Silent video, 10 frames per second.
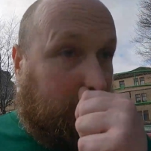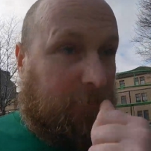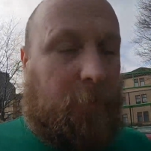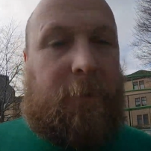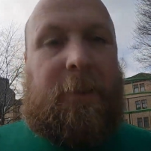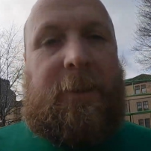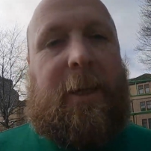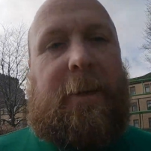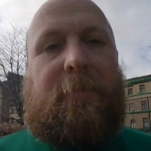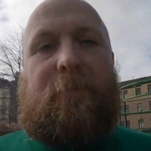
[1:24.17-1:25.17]
So
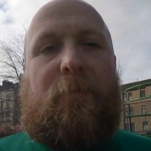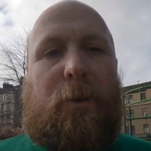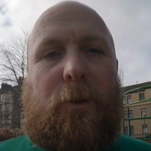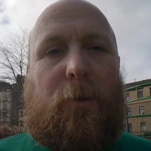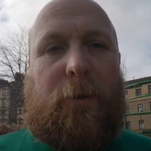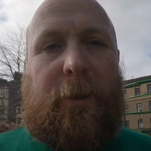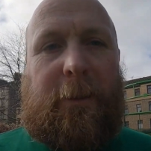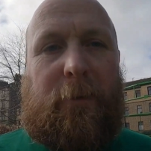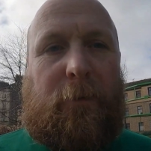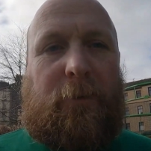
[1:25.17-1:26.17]
yeah, I'm going to go
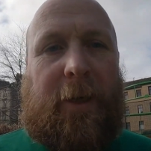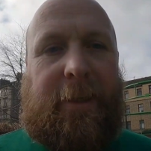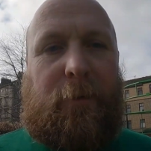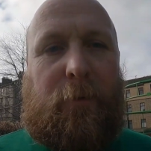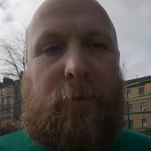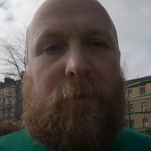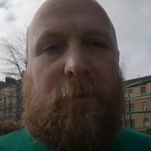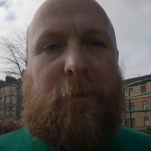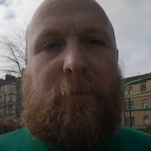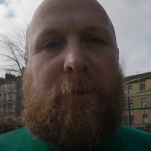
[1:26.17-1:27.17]
and try and do
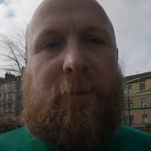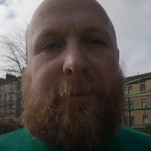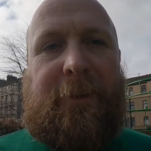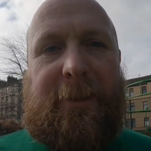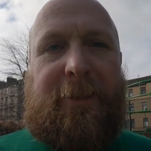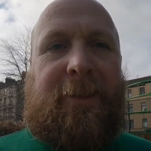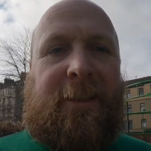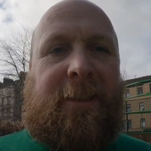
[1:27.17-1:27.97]
some stuntage.